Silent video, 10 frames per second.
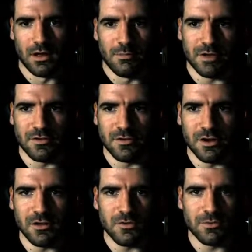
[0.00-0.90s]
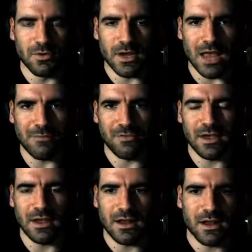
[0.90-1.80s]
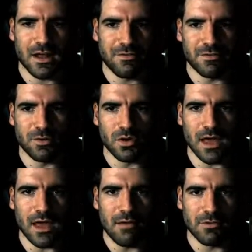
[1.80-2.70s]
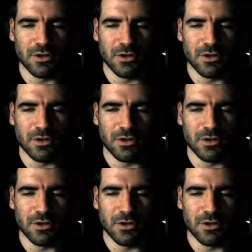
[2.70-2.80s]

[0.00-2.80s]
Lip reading: Best thing to do is jump into a game killer, have a few games,